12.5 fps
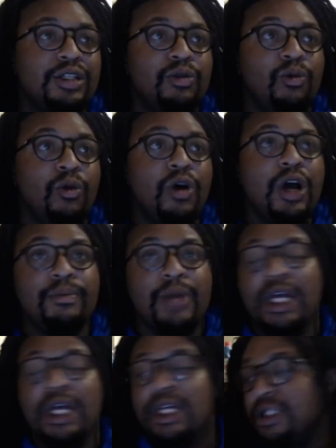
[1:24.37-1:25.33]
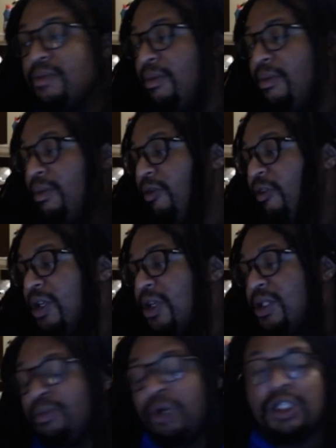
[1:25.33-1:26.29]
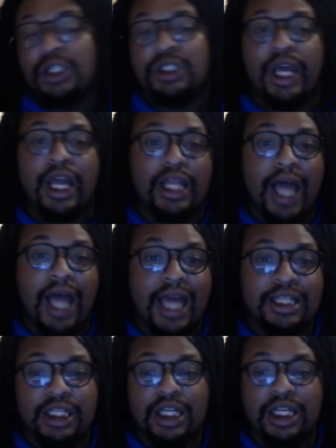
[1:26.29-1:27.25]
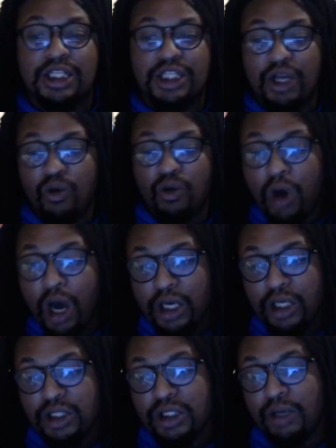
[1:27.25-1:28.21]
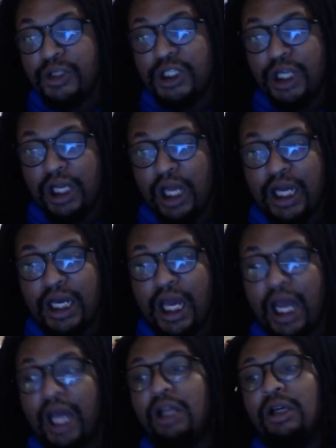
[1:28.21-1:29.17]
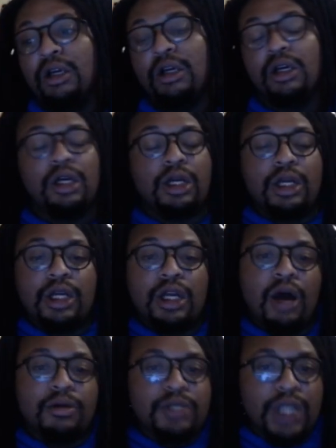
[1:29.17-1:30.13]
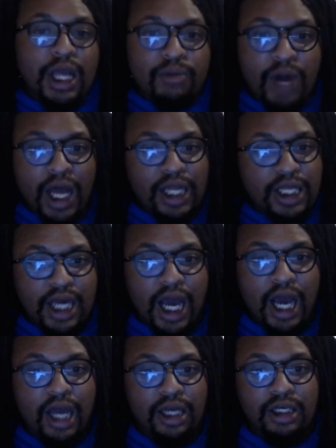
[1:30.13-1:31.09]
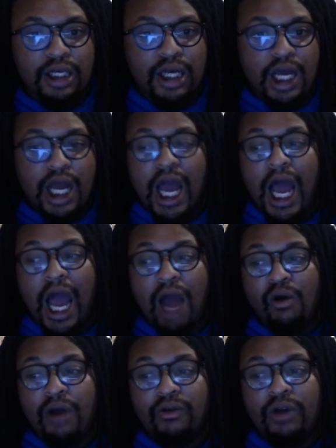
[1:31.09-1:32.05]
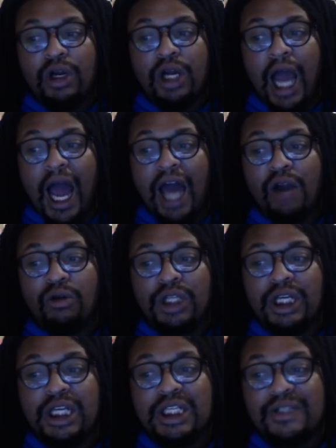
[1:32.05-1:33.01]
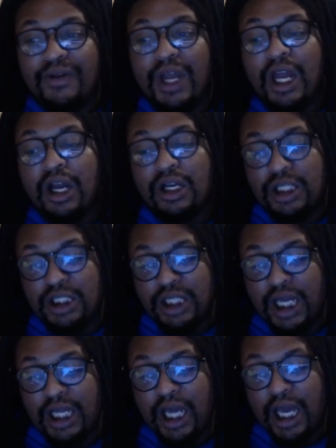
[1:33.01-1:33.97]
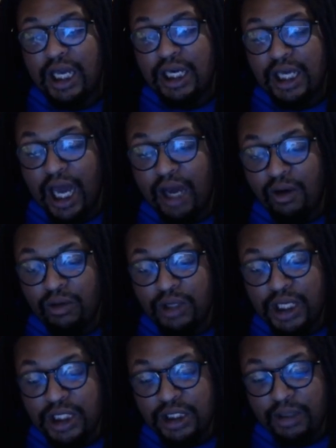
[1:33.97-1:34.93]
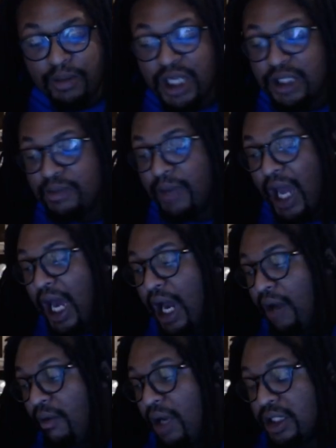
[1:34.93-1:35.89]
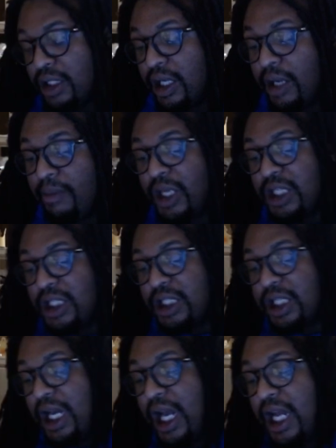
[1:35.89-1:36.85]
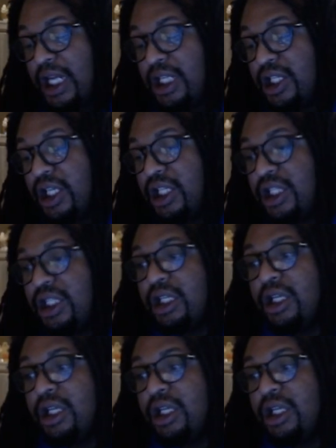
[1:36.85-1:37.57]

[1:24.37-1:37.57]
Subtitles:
would Miz per se last in a G1 or some shit like that? You know what I'm saying? Probably not. However, I don't think it's fair to say that not only is The Miz bad at wrestling, but to say that he's just,